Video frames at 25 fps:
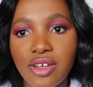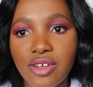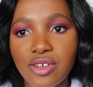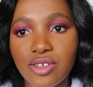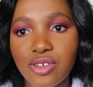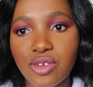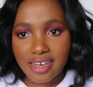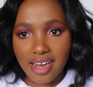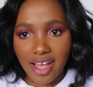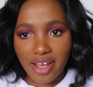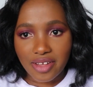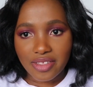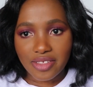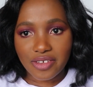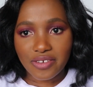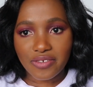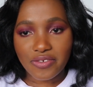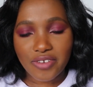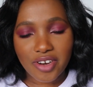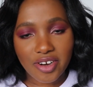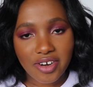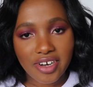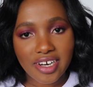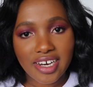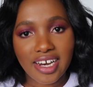So now the
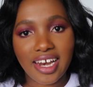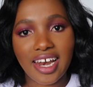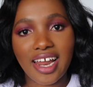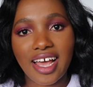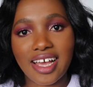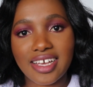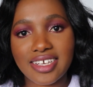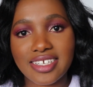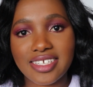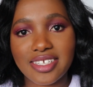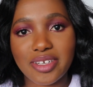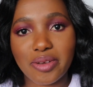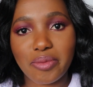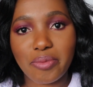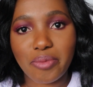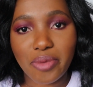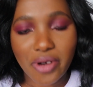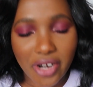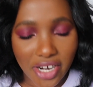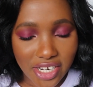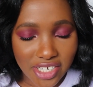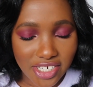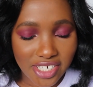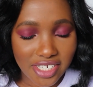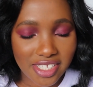very last
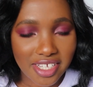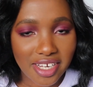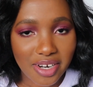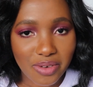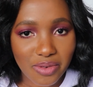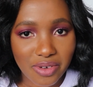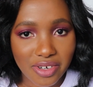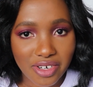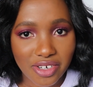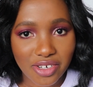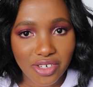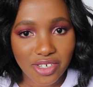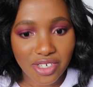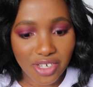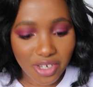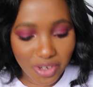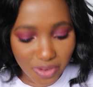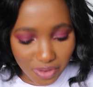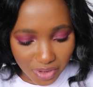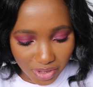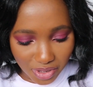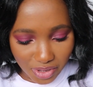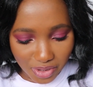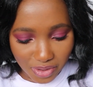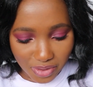brush that I want to
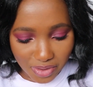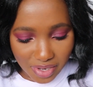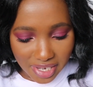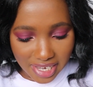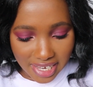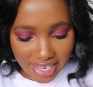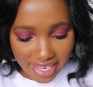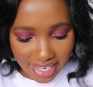show you